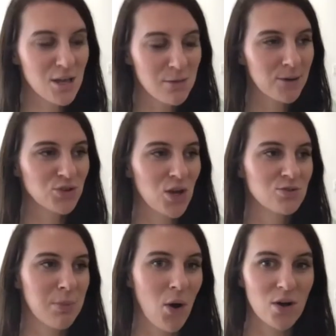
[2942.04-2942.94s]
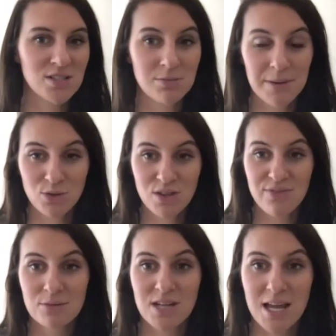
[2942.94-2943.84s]
build those blocks, you build the
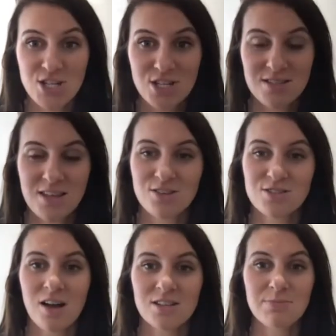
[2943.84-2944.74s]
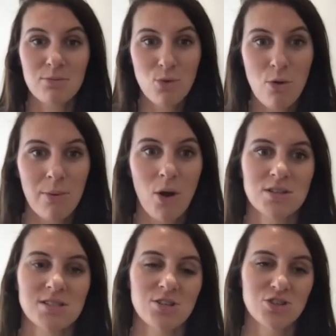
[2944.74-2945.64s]
foundations, and then you start to build more
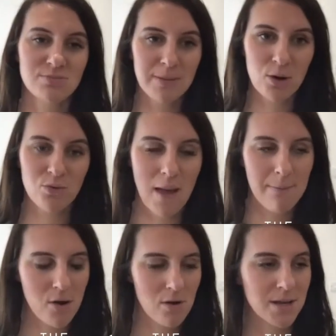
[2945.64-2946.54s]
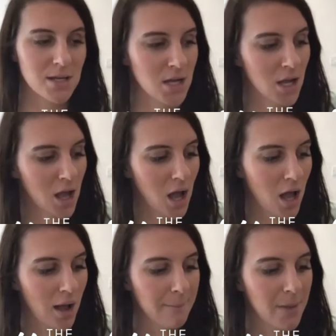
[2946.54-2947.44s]
blocks, and you just build that pyramid,
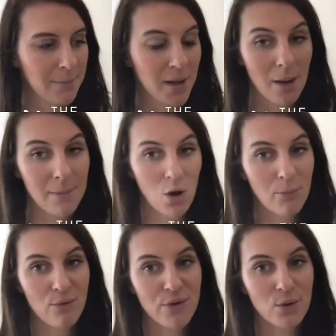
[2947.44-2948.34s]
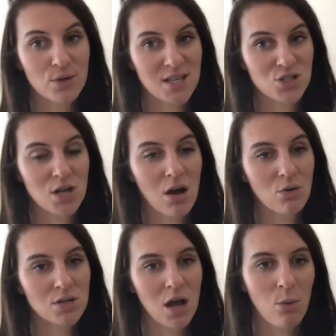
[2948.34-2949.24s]
and become a lot more focused as you get
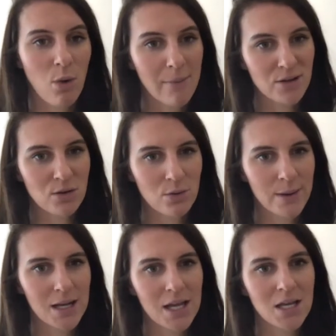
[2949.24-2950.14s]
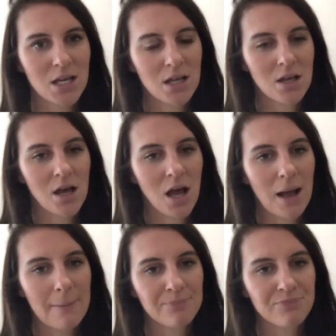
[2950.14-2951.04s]
older. What about you, Quigley?
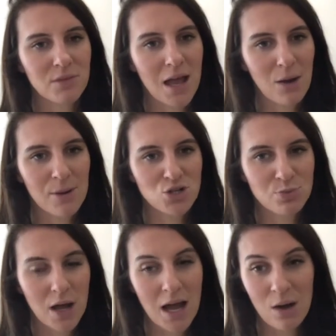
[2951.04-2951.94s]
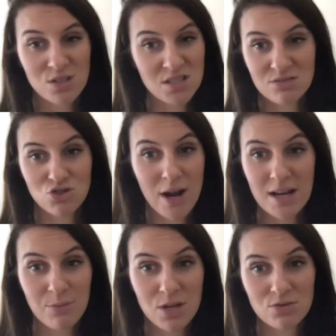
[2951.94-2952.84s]
How much hours in
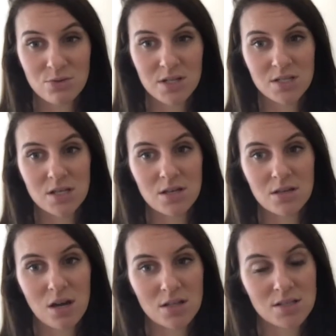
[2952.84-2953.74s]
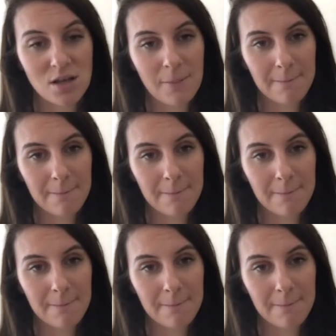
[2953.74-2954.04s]
training were you doing as a youngster?